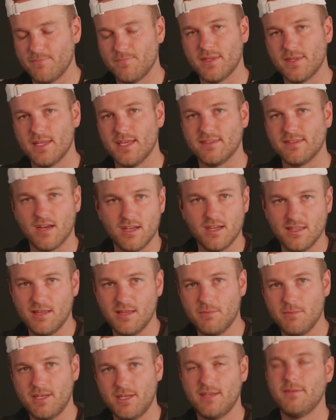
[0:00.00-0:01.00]
It's
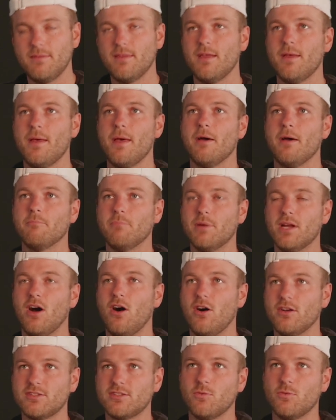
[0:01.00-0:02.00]
unlimited. But I
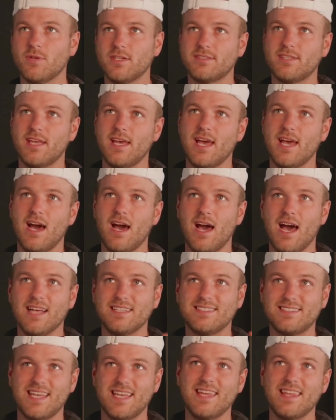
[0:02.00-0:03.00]
also want to say, I
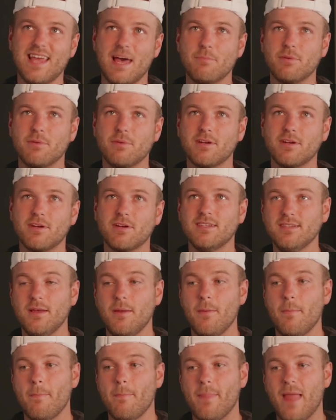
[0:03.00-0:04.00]
say that because
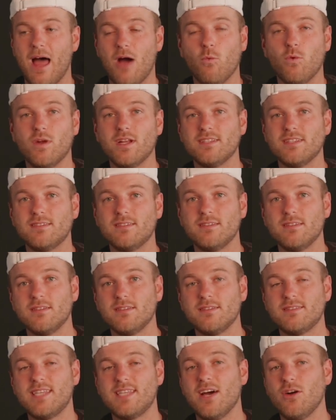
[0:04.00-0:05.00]
I want
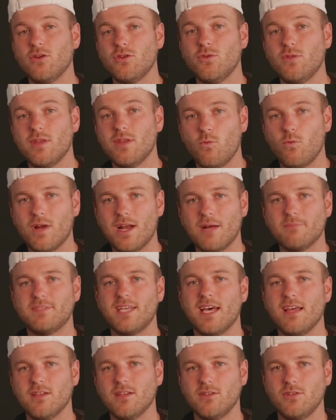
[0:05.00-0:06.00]
to tell you that what I'm
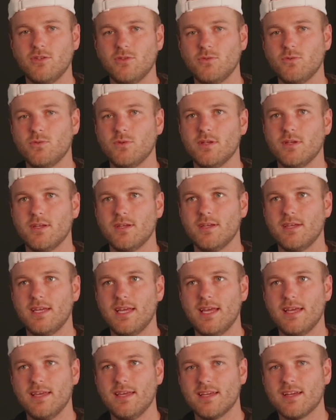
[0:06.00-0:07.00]
telling you,
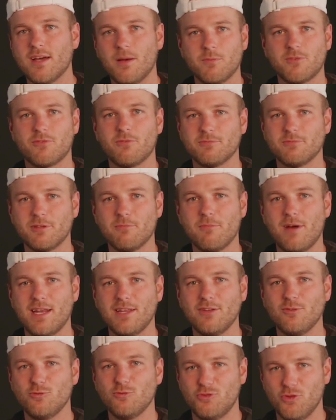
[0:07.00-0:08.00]
it comes from somebody
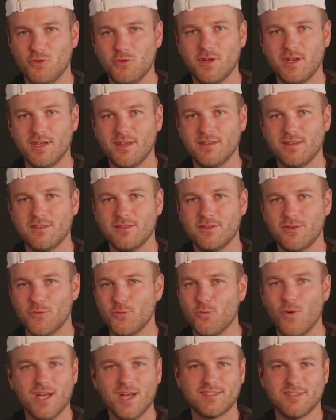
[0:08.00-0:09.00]
who's doing it, who
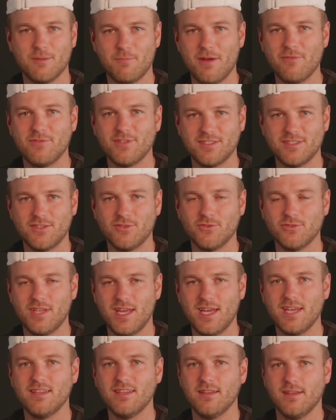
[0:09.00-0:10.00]
wakes up every single
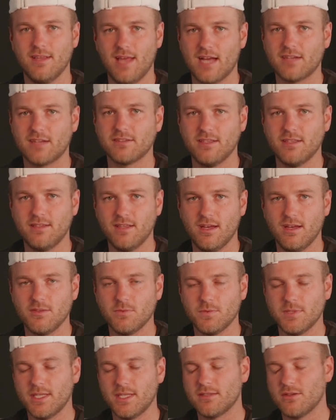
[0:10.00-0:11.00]
day and actually does
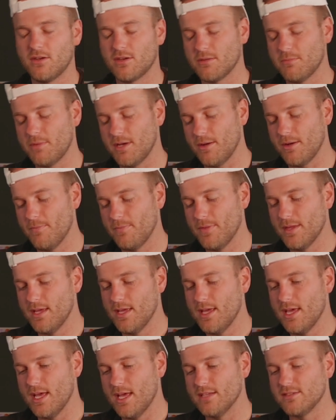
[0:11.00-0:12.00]
what they talk about.
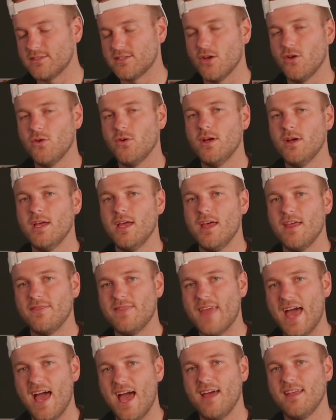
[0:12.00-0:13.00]
And so
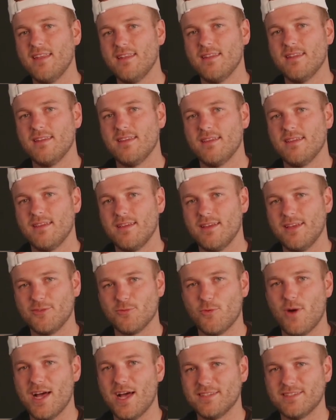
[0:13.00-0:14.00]
that is
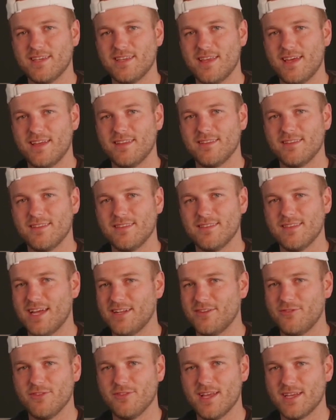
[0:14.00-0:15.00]
why I say that, not
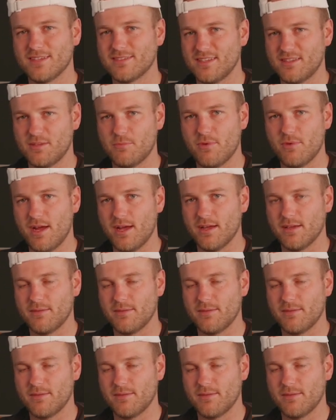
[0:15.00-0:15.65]
to flex, not to brag.